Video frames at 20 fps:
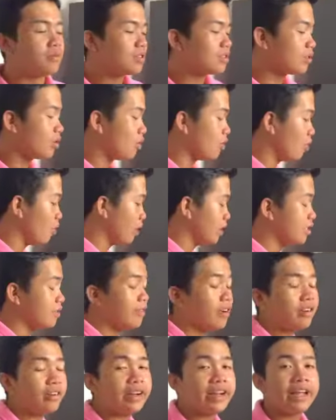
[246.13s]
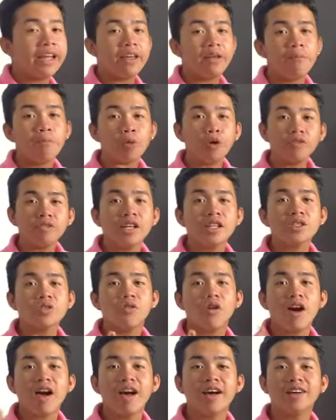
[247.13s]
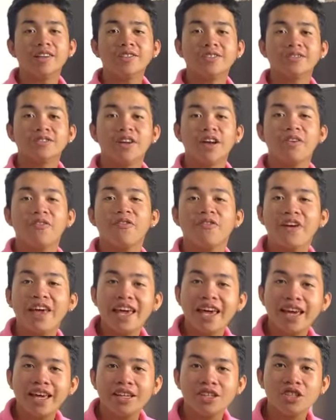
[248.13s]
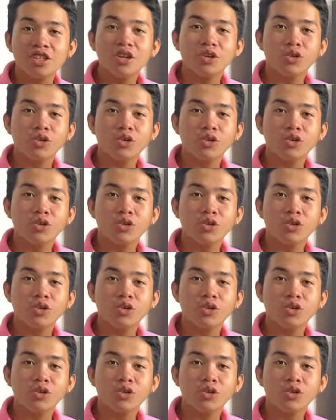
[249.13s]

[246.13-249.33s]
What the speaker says: So, it's very important to have face